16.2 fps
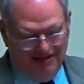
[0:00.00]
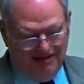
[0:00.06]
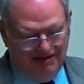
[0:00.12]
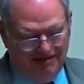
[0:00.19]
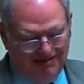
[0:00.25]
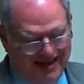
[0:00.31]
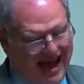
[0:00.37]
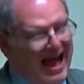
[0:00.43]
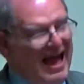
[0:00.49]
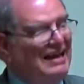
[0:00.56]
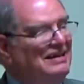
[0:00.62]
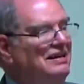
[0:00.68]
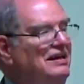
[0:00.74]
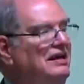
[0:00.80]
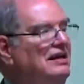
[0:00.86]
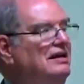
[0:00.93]

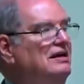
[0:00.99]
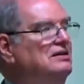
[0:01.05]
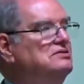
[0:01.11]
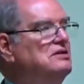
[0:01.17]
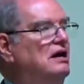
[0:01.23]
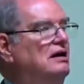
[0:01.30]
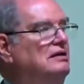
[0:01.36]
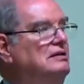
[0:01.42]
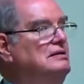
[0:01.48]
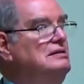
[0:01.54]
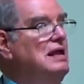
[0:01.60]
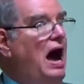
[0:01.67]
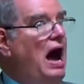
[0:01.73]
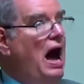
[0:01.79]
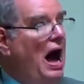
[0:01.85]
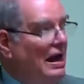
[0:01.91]
That is
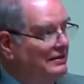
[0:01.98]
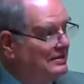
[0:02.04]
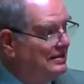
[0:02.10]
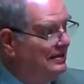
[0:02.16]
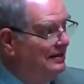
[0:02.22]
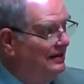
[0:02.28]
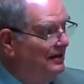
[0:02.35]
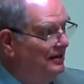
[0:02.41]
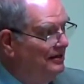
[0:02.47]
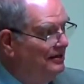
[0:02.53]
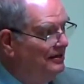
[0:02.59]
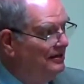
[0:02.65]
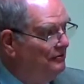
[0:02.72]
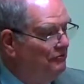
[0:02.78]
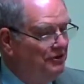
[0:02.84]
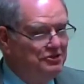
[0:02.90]
not
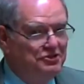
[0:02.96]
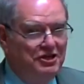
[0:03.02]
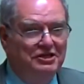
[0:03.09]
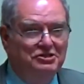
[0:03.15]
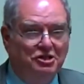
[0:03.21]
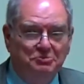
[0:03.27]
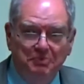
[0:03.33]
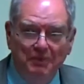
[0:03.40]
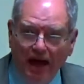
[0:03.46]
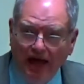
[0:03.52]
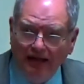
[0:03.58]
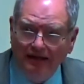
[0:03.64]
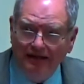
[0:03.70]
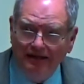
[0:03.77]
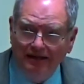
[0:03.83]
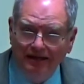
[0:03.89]
what Jesus meant
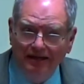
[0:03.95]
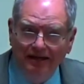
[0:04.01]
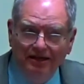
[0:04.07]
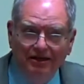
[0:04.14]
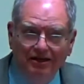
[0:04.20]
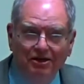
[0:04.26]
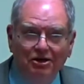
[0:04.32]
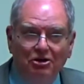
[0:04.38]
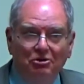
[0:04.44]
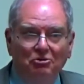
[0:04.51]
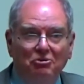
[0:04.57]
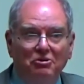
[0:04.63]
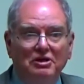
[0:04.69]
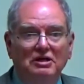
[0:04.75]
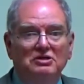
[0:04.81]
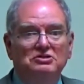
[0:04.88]

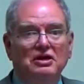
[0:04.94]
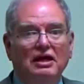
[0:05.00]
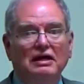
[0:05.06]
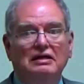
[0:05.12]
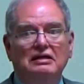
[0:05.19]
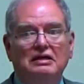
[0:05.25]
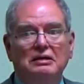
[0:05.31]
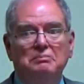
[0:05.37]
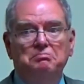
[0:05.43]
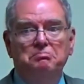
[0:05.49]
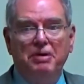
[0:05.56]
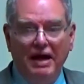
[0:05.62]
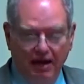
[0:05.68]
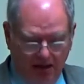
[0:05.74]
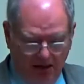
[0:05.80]
when he said, compel